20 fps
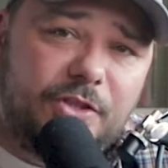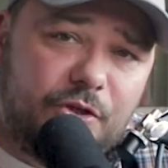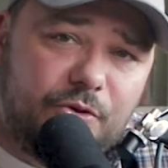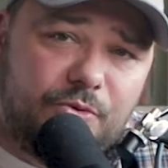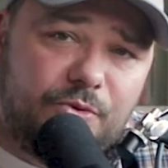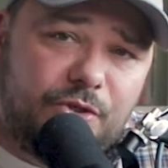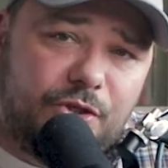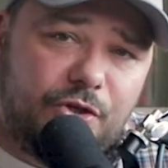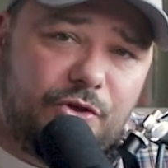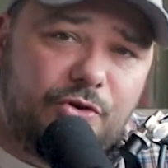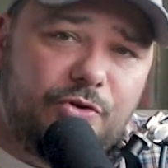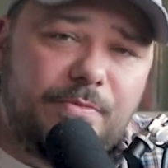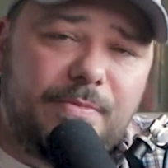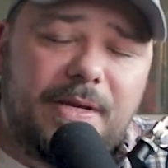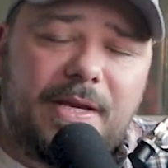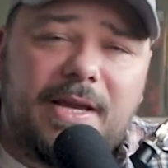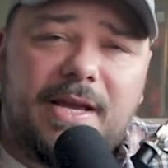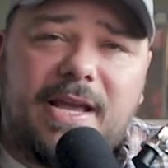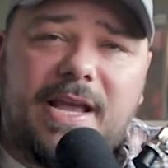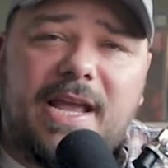
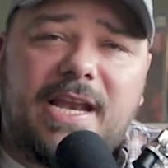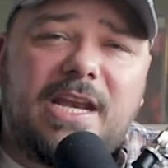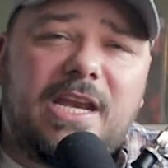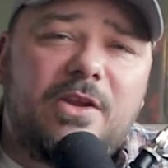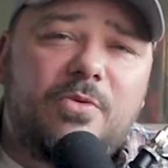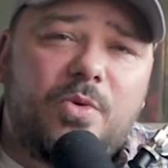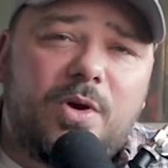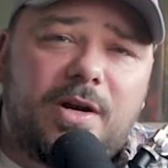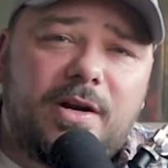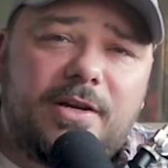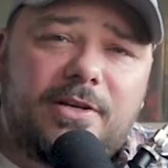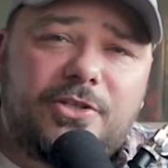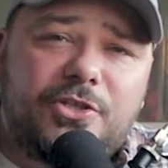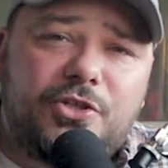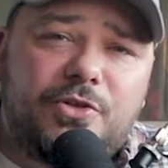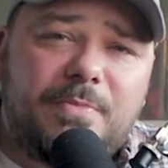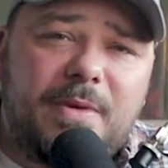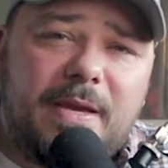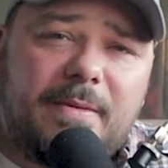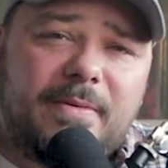YouTube, and anywhere
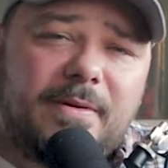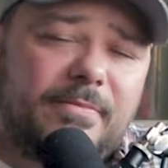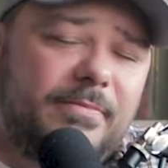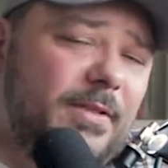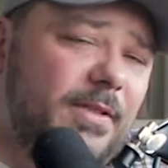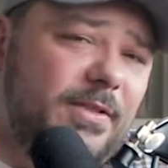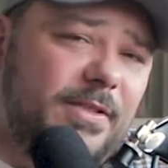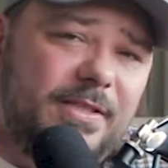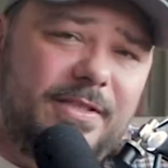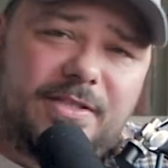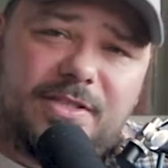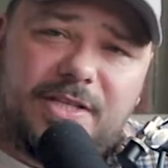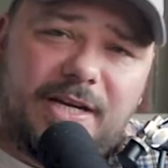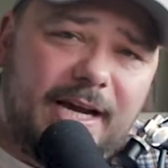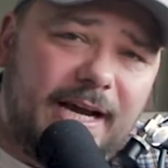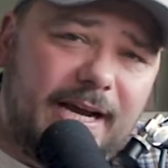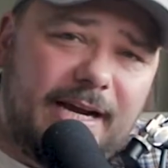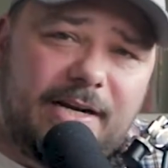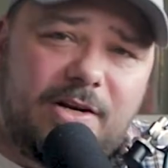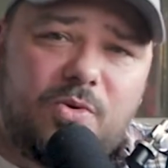else you may be able to
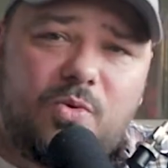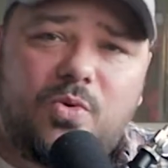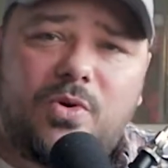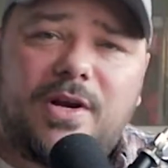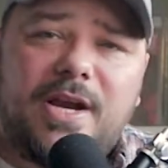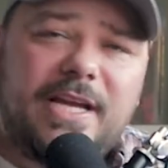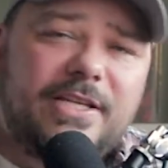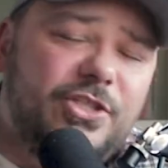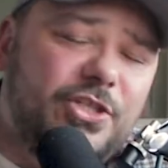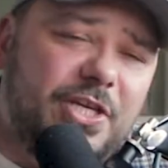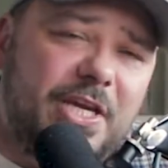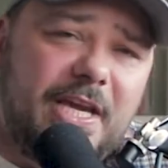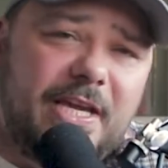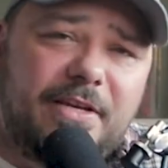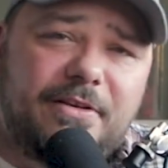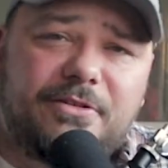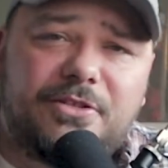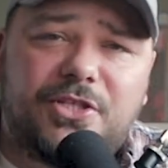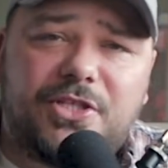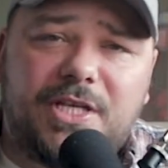talk or
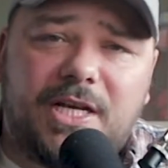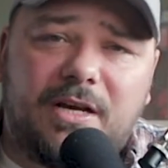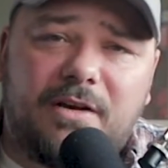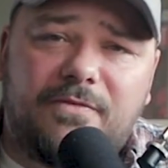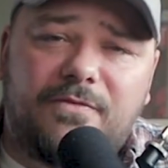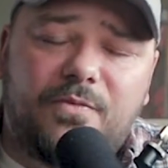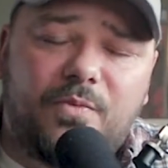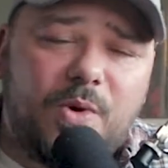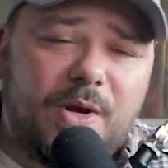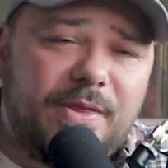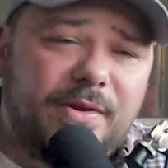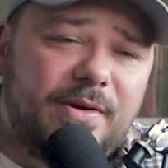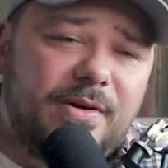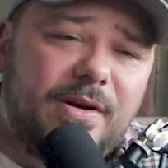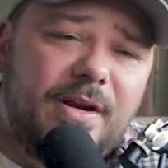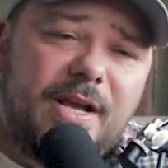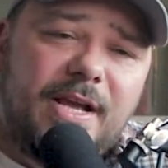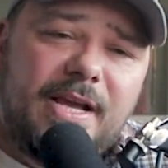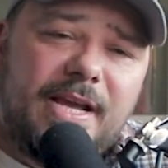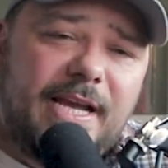educate yourself,
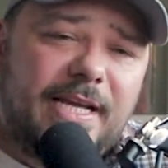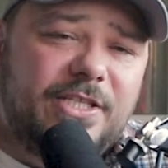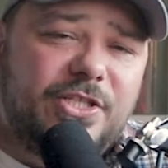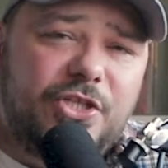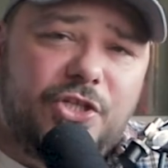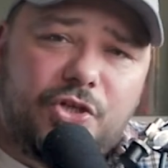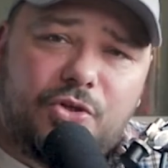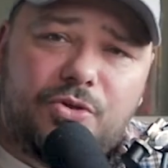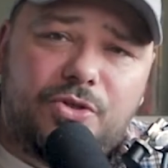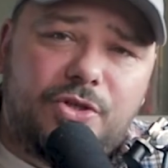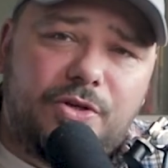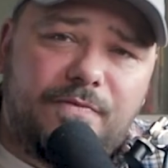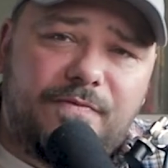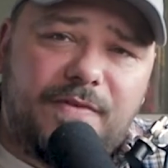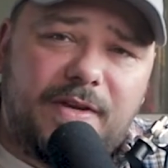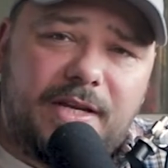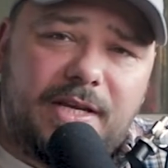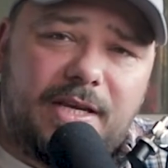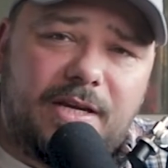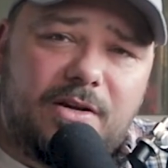whether it's a YouTube
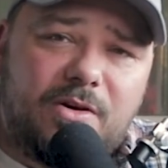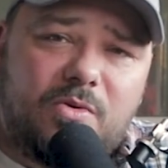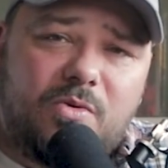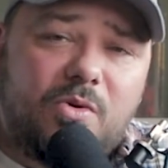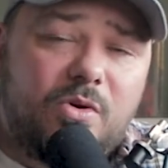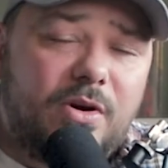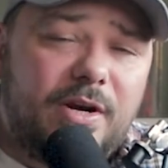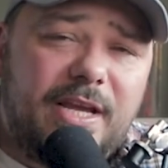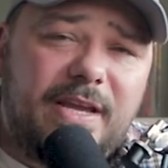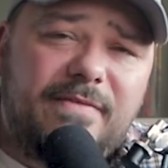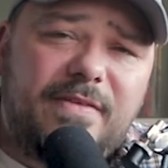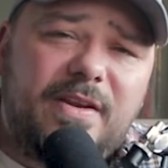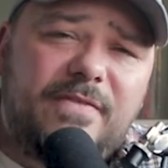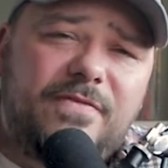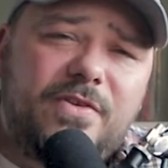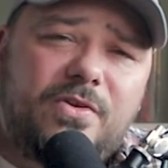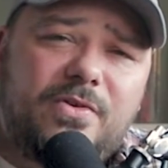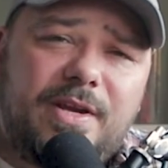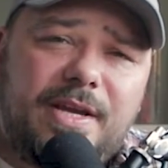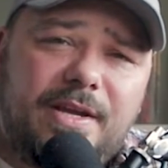video or even
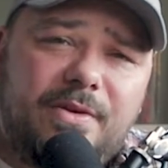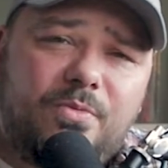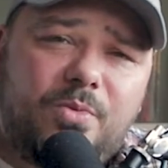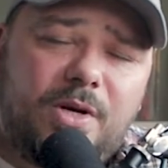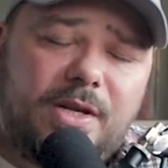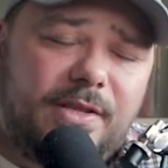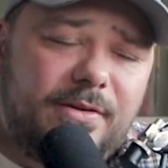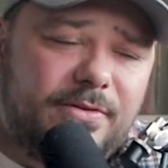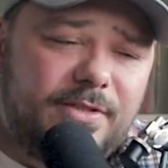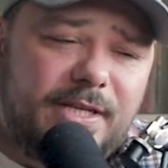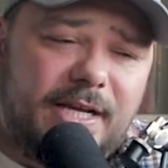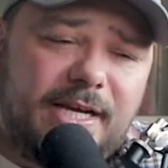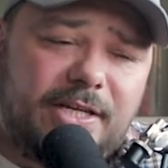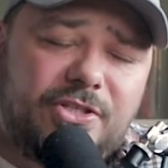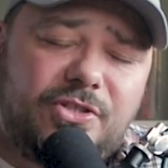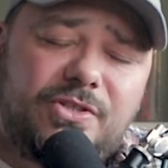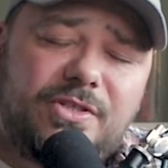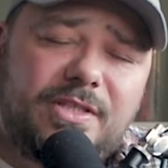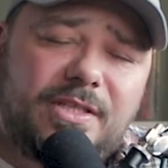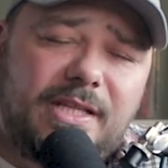if you're in one of those
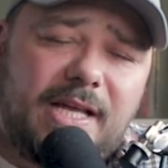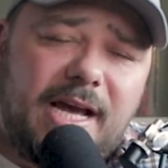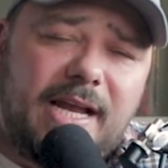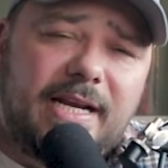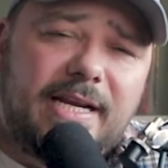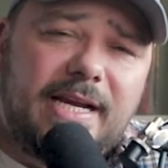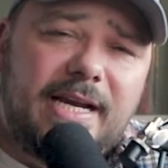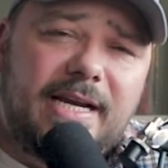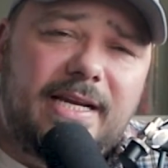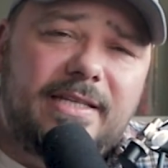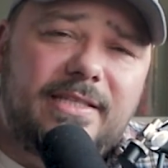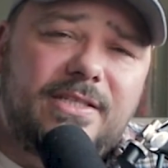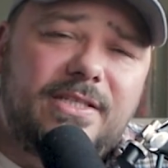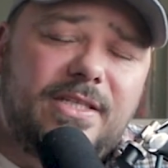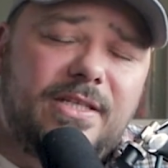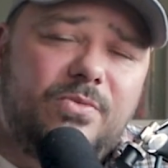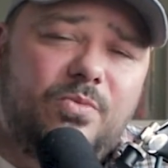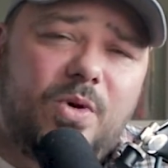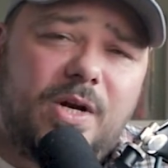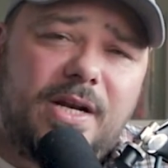auctions. A lot of
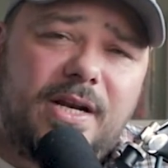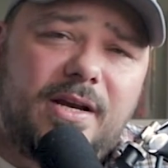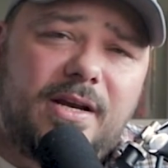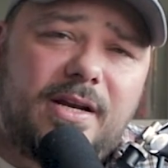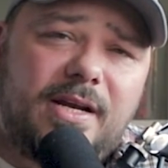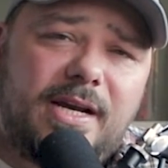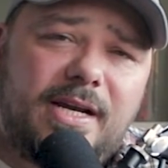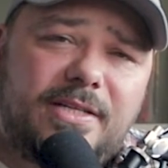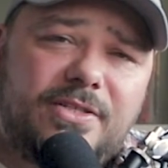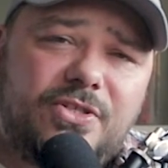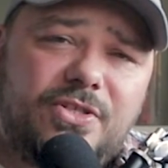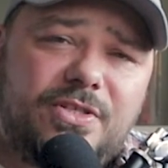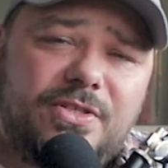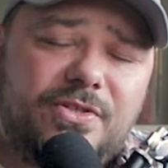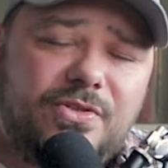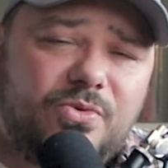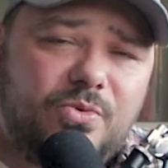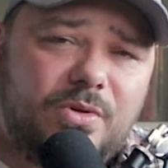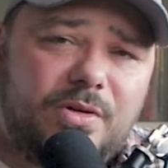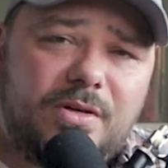guys in Whatnot
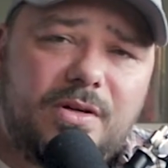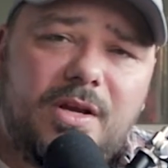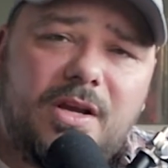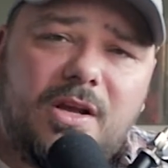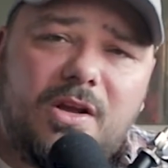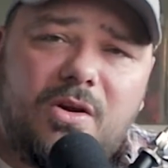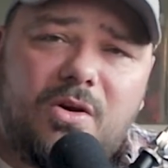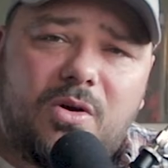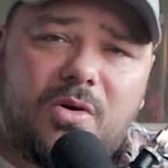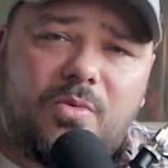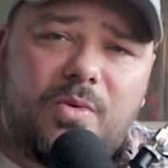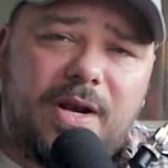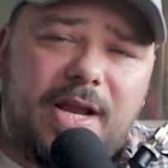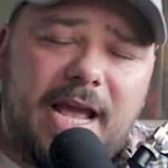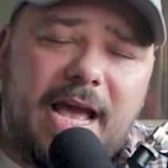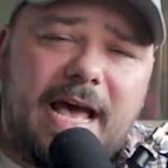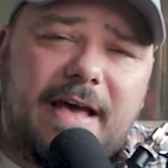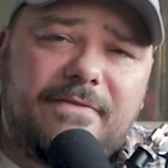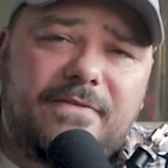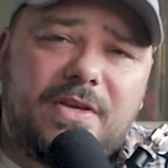auctions or what
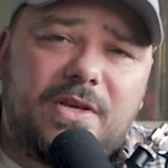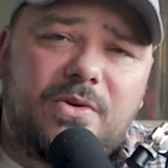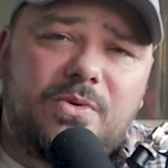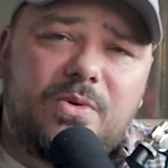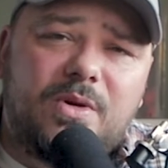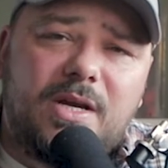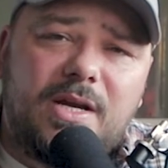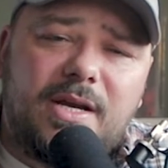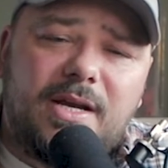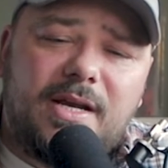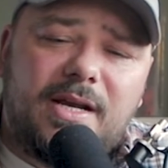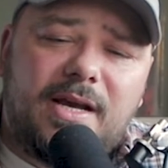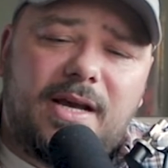have you,